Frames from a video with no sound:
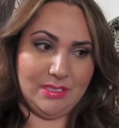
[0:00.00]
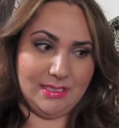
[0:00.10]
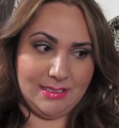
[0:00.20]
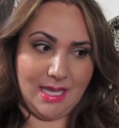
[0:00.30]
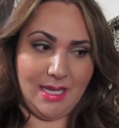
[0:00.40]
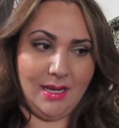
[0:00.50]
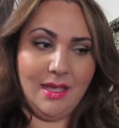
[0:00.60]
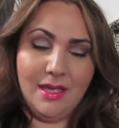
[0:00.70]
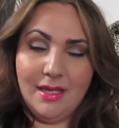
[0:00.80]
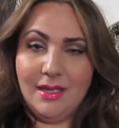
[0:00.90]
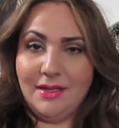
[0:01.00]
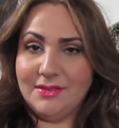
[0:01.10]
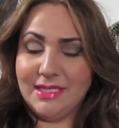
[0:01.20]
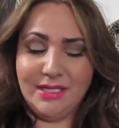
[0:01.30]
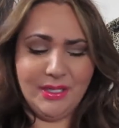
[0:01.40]
I
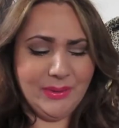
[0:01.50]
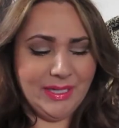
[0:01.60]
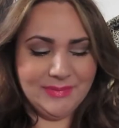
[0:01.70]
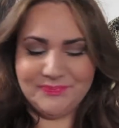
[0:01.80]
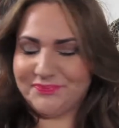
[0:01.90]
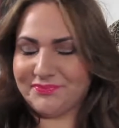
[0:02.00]
was like, you know what?